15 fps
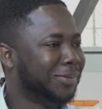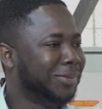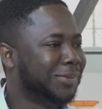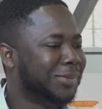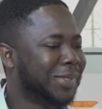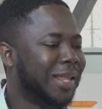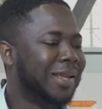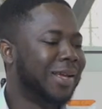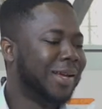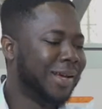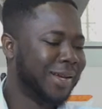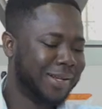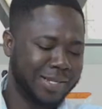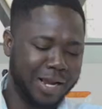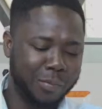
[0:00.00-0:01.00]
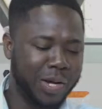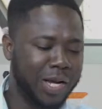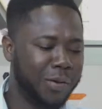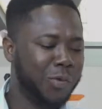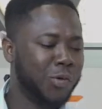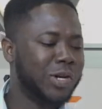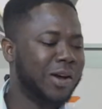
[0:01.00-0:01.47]
Who do
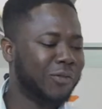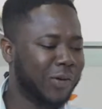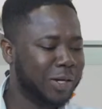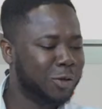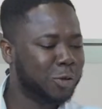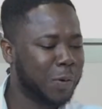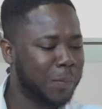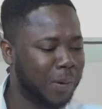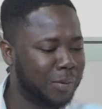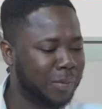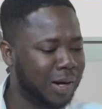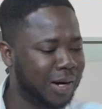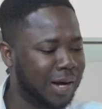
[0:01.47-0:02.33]
you have a newspaper, man?